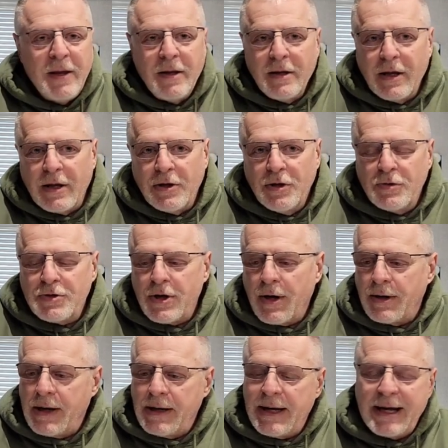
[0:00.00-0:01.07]
You can use it on
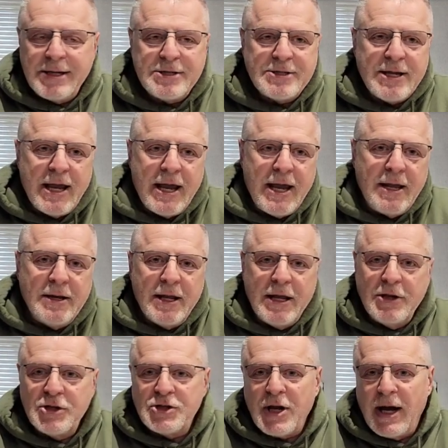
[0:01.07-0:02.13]
the nightstand,
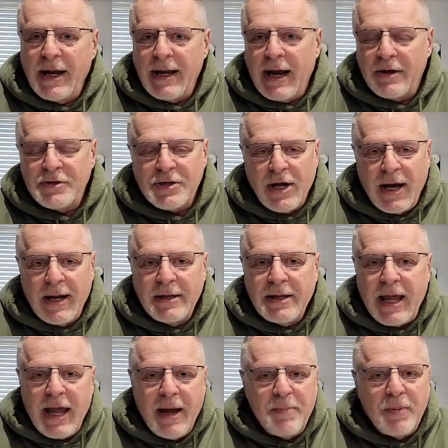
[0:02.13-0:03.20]
inside, outside,
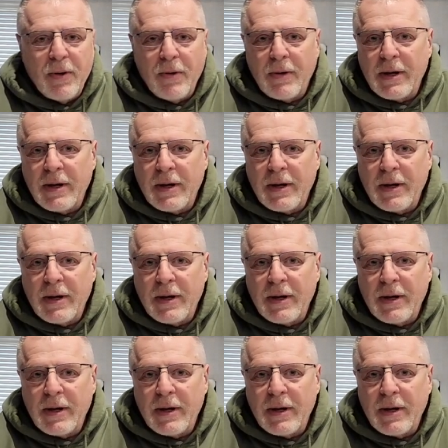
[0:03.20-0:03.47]
camper,